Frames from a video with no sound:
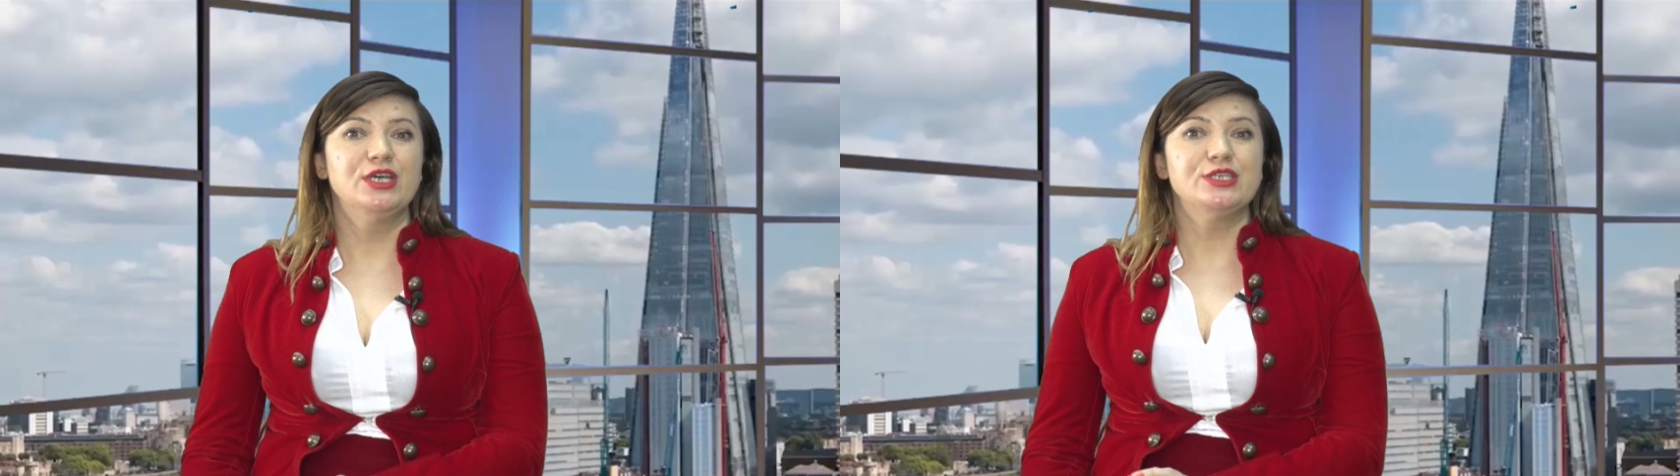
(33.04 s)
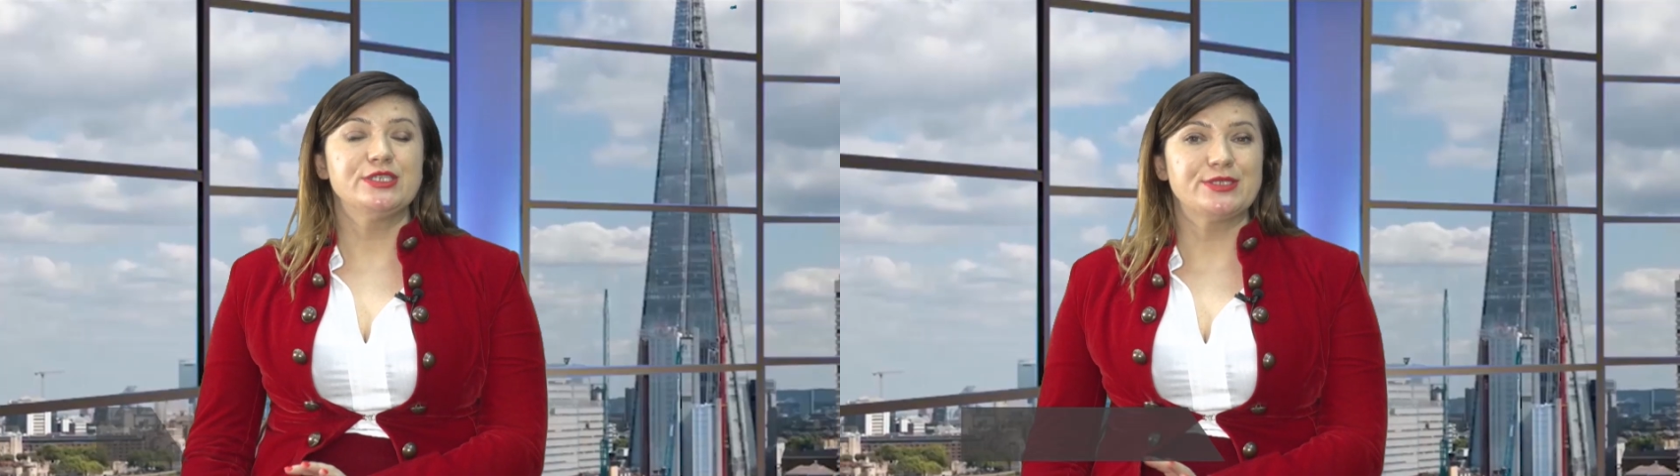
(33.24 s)

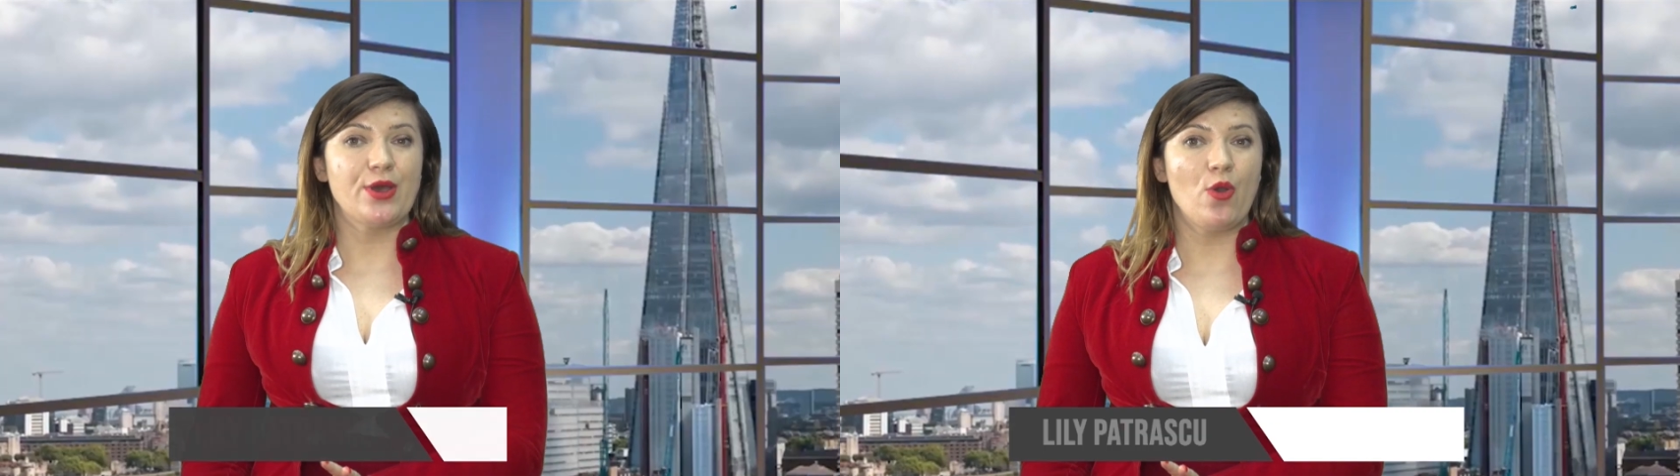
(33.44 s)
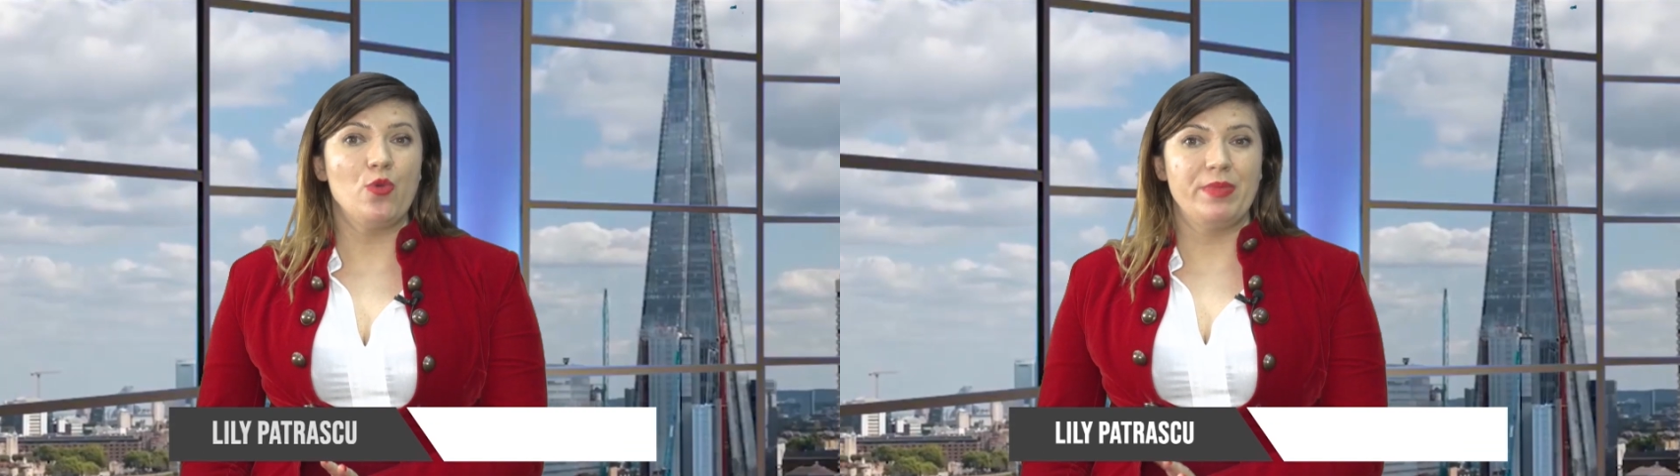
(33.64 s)

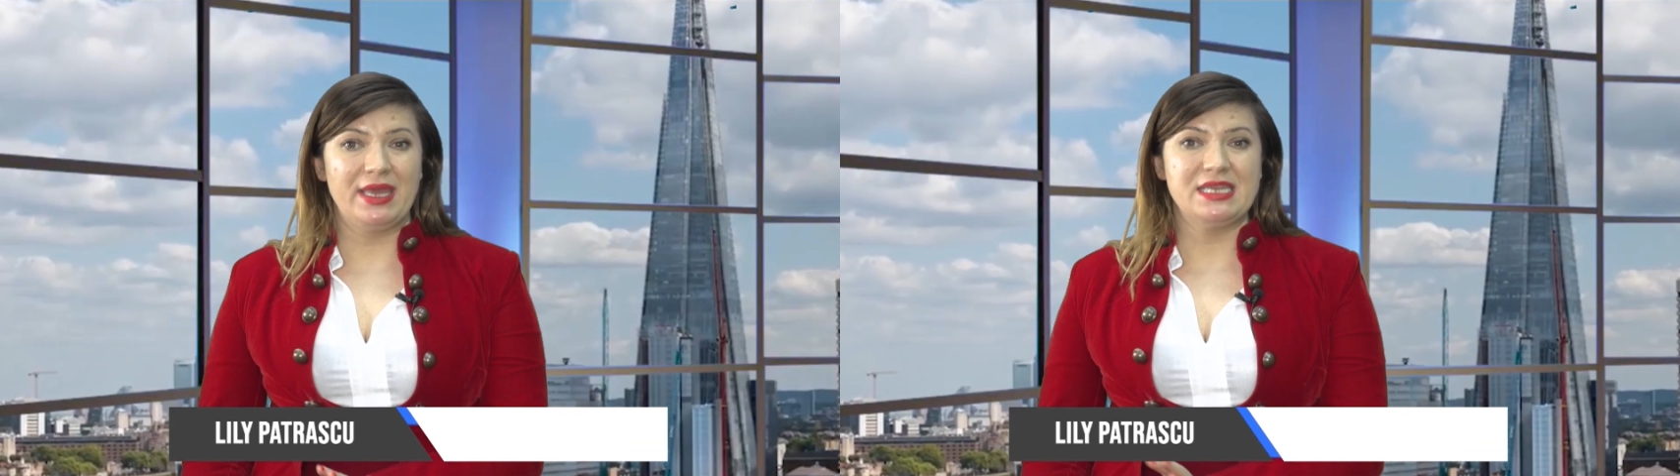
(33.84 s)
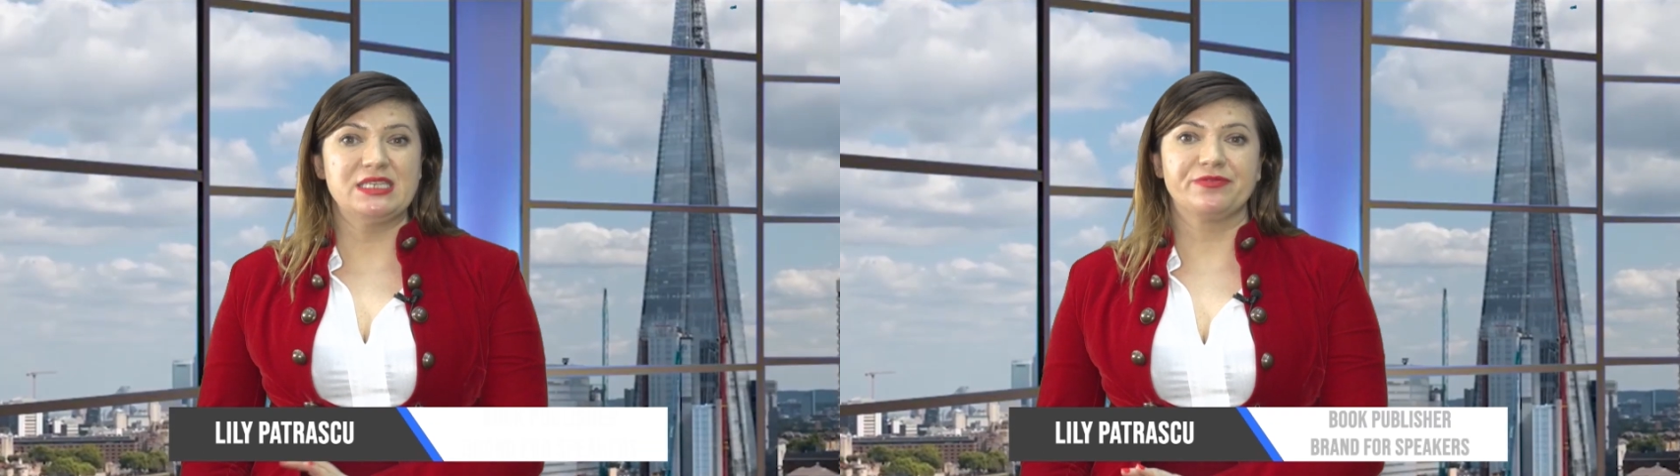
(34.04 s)
so
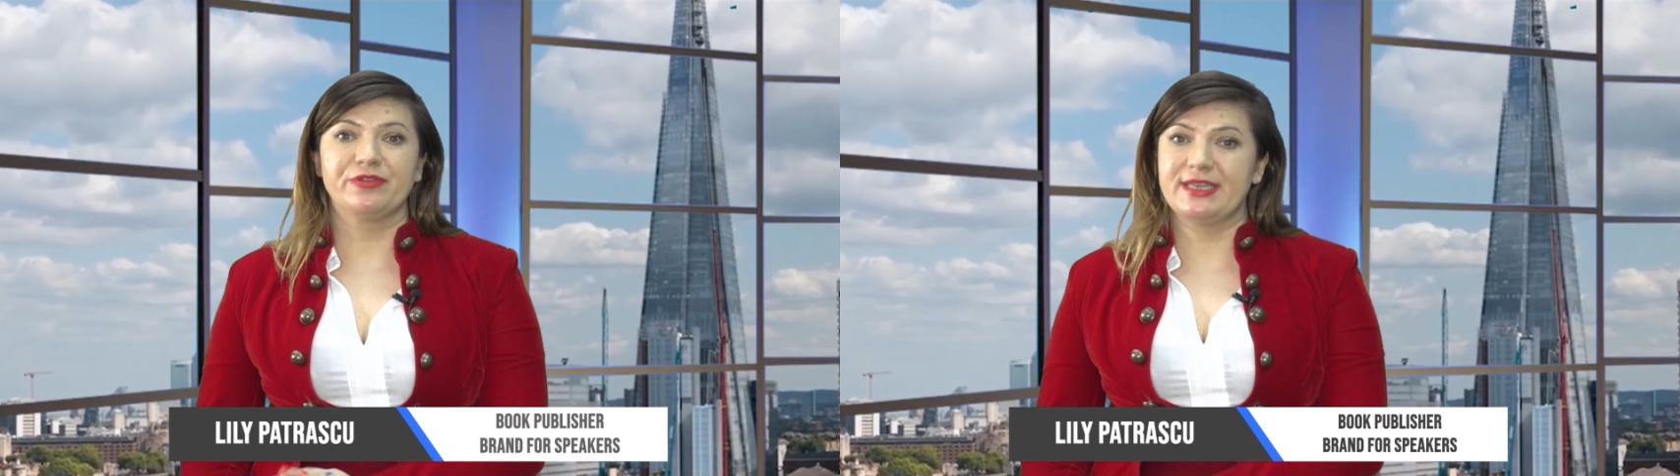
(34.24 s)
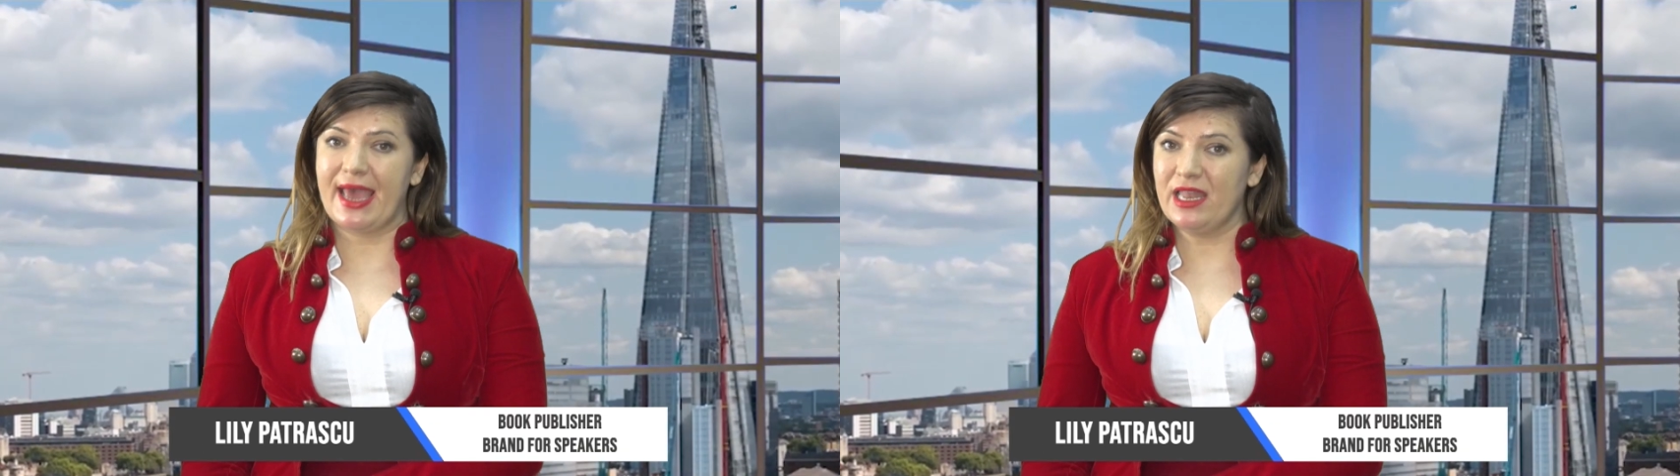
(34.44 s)
many
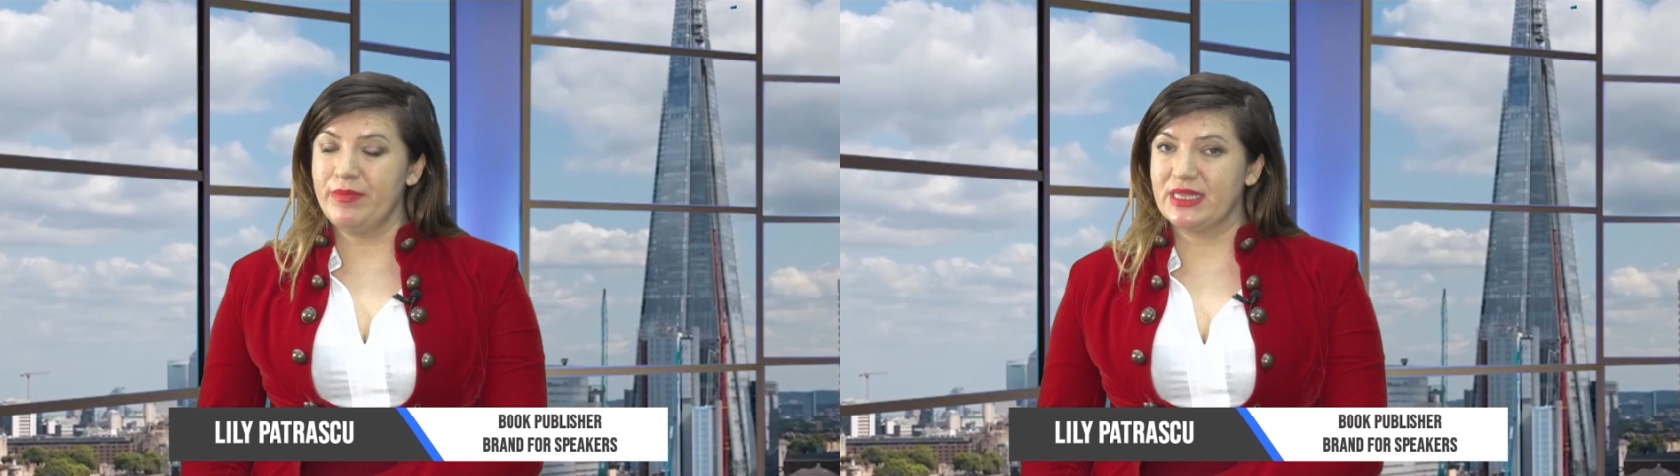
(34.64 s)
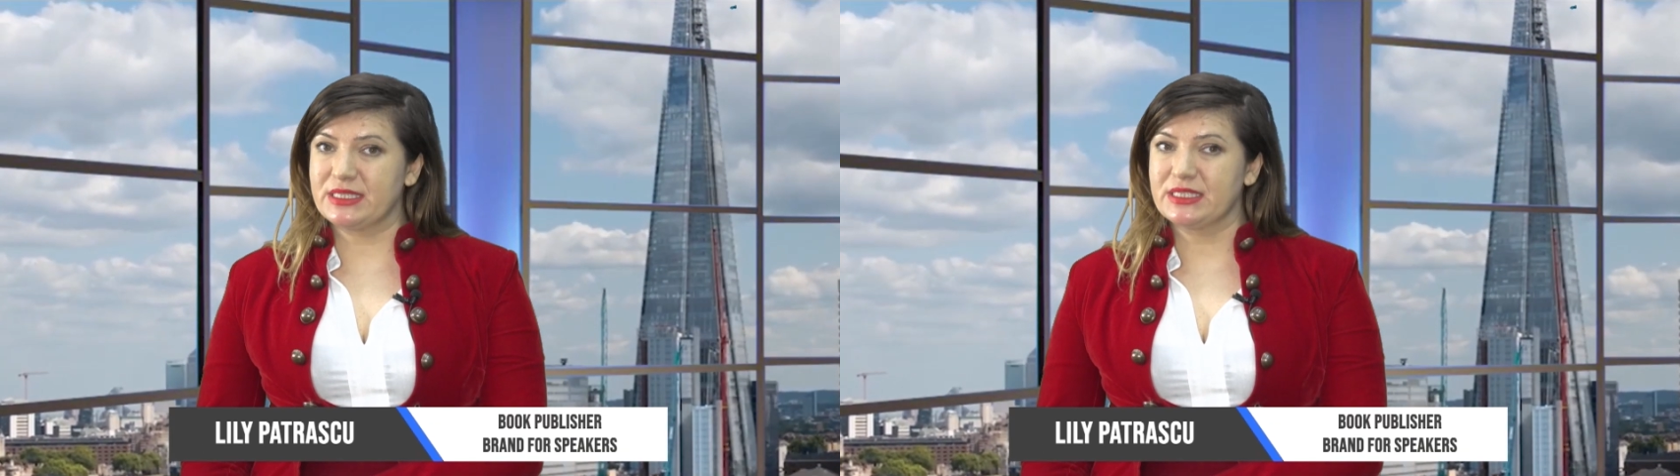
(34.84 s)
different
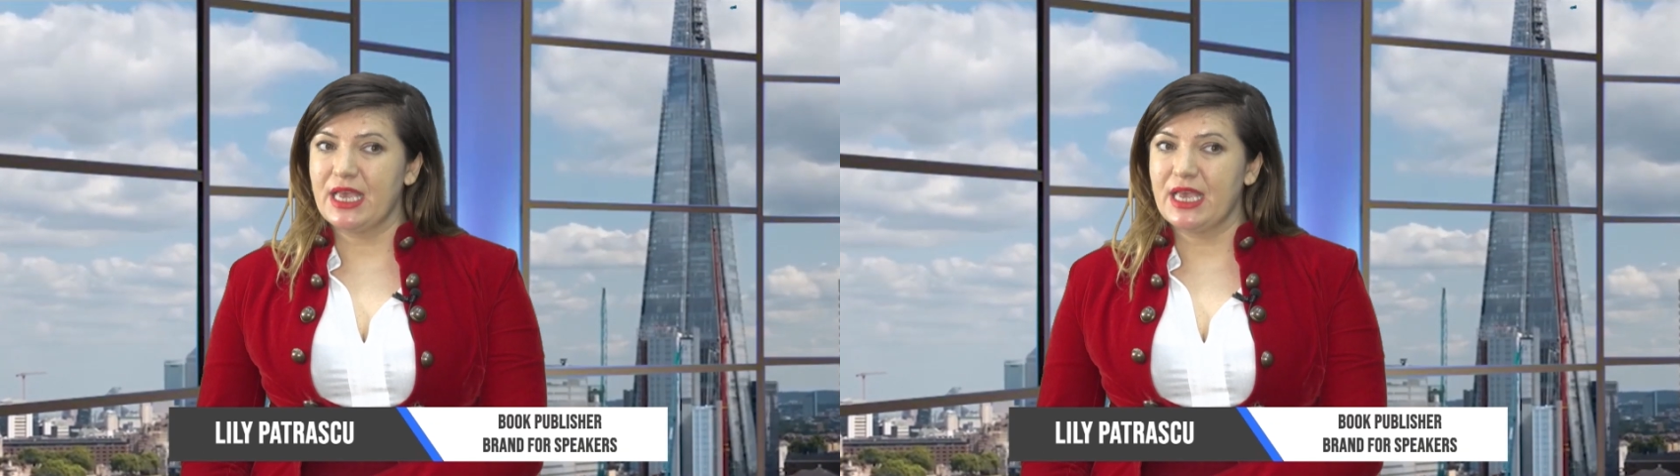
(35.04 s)
elements.